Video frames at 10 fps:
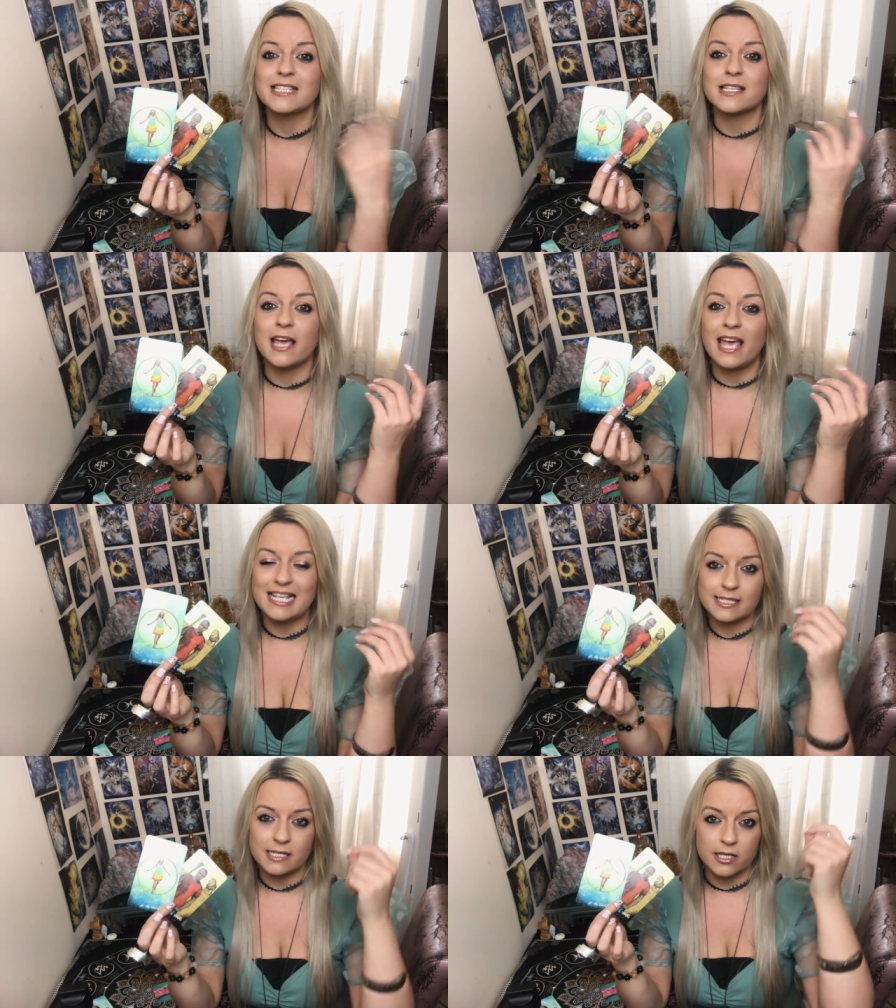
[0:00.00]
It's a
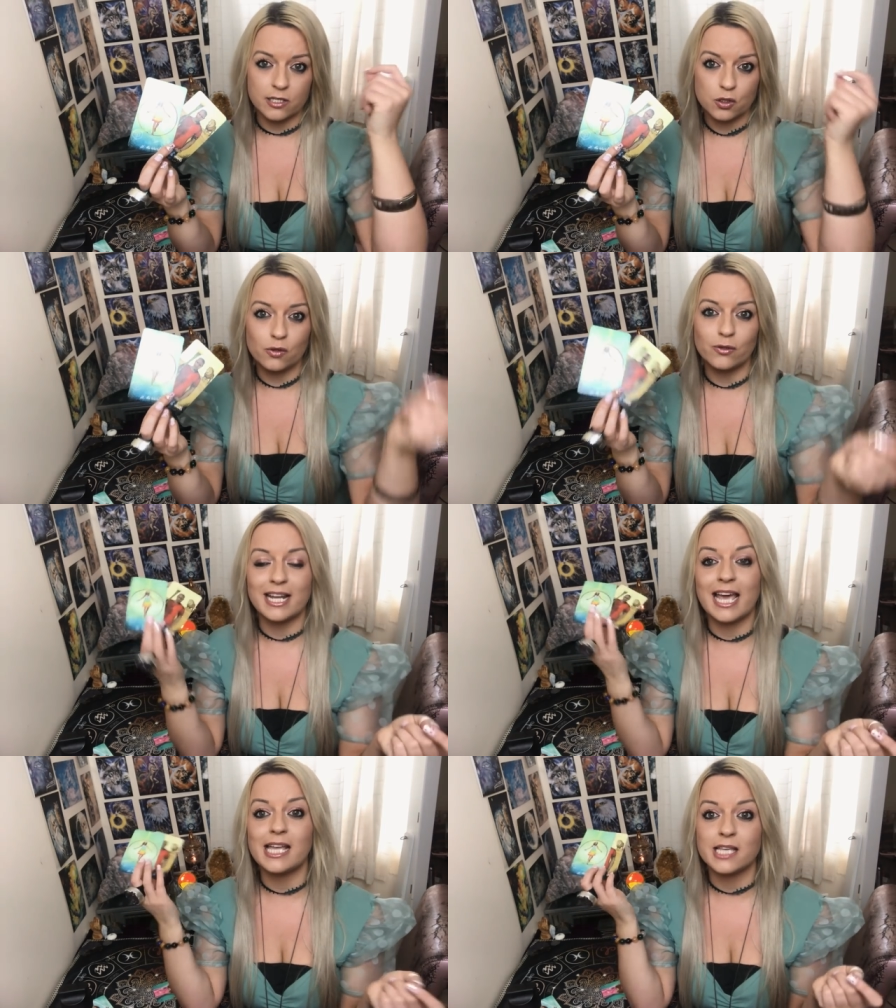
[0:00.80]
it's a
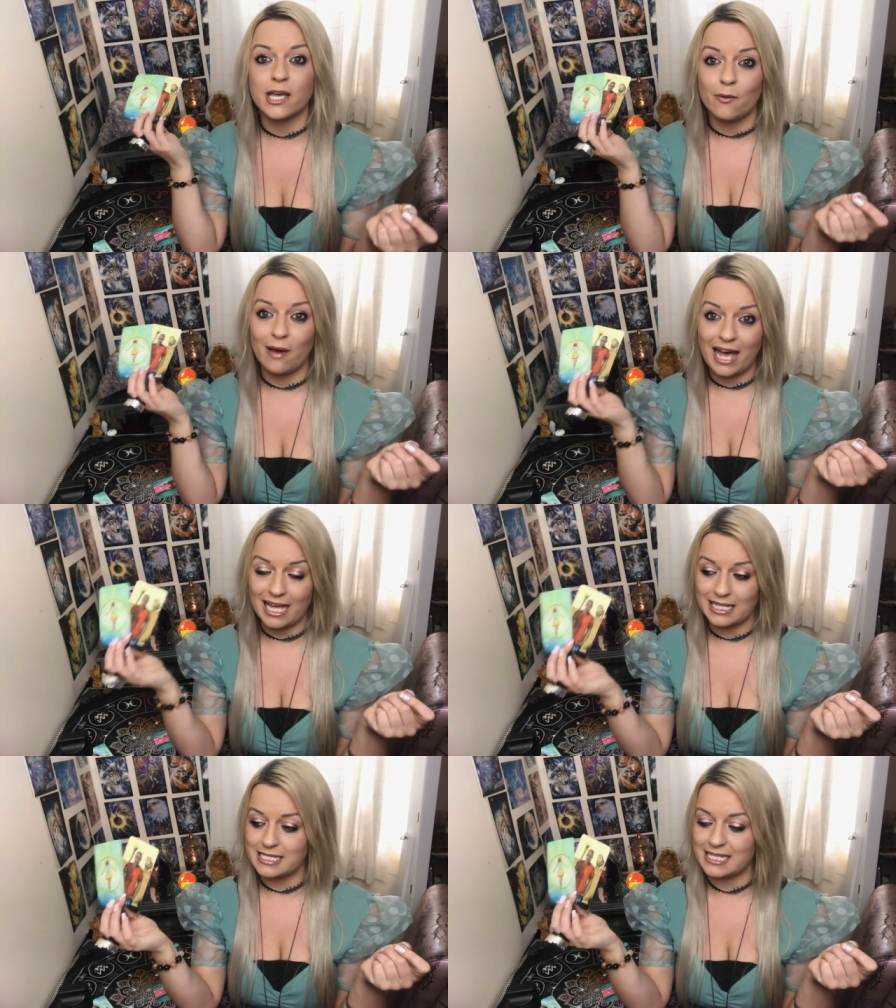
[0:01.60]
tornado
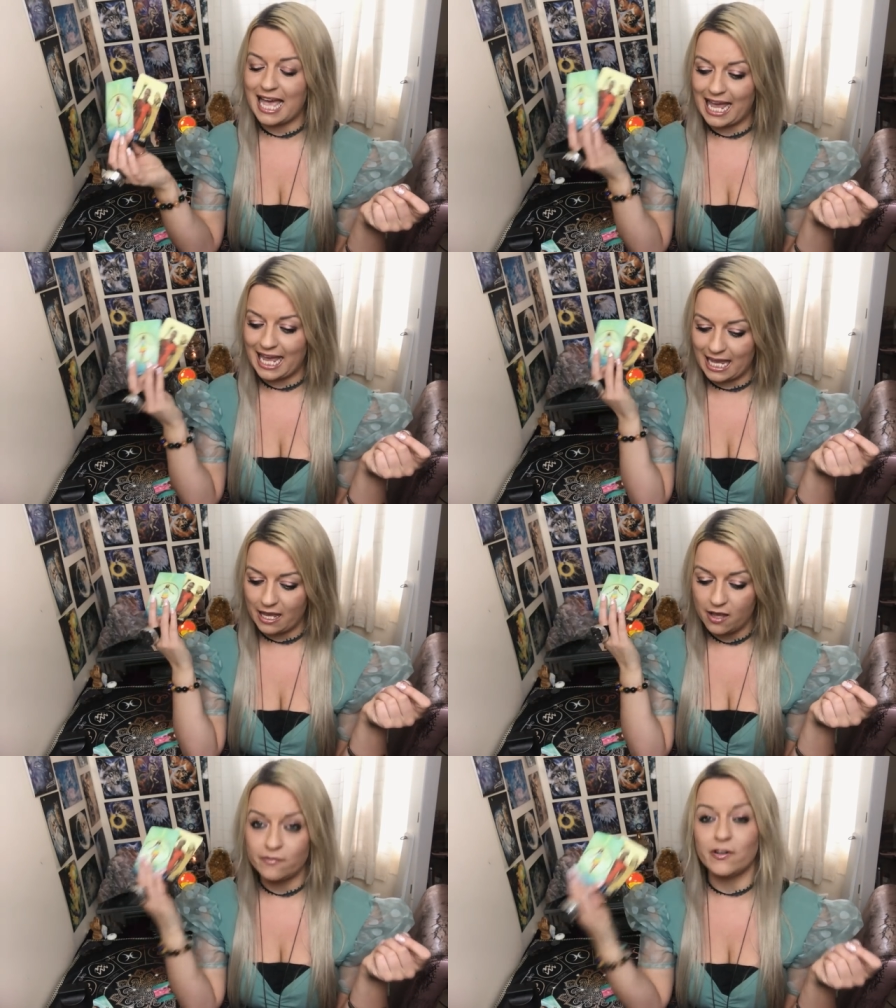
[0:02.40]
and
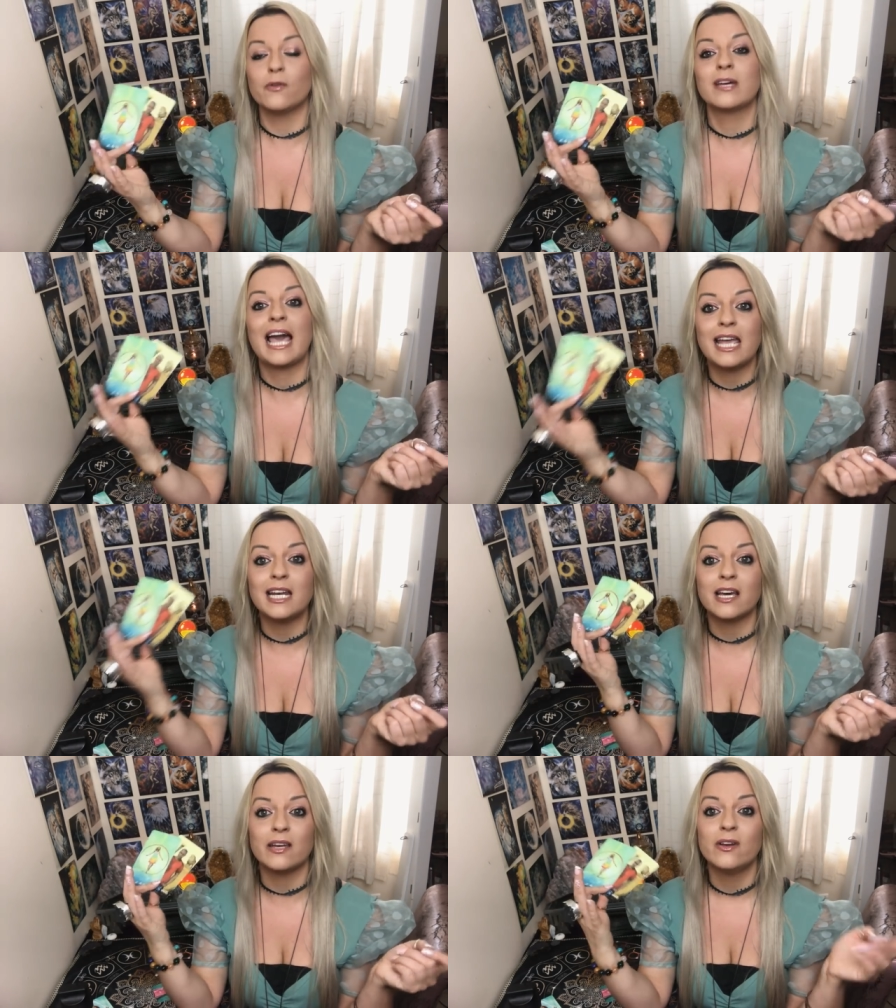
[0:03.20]
a
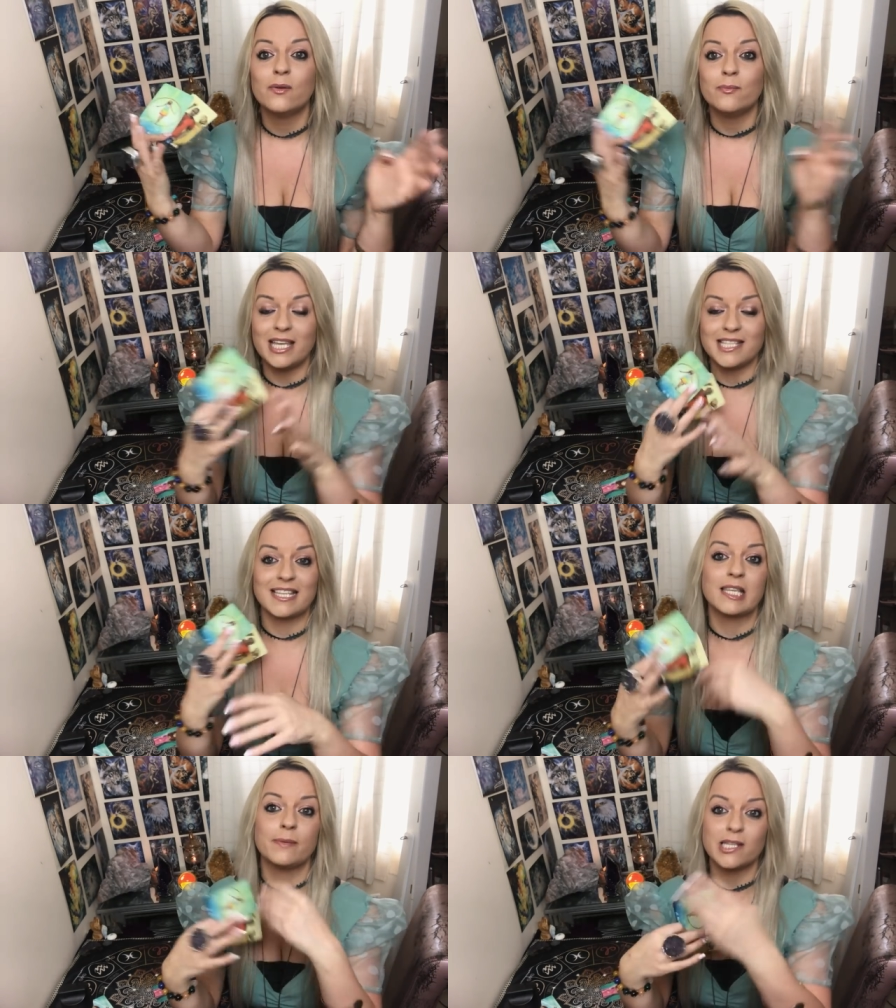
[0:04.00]
volcano
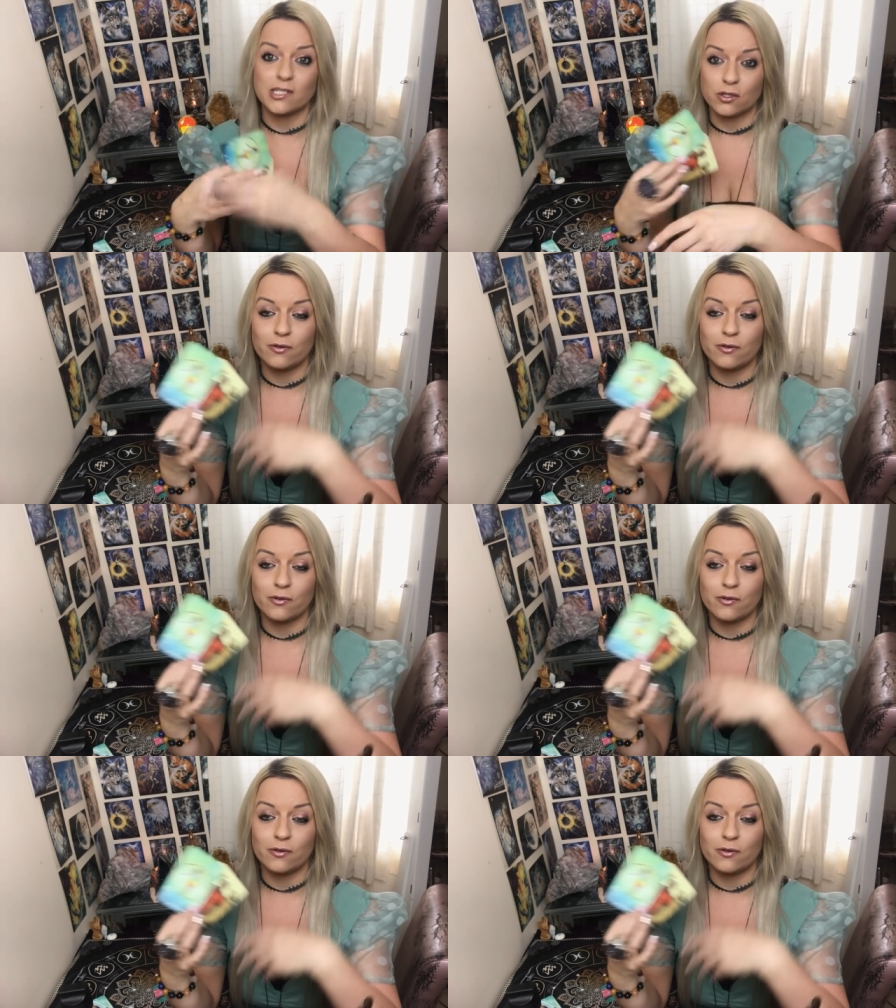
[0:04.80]
meeting in the middle,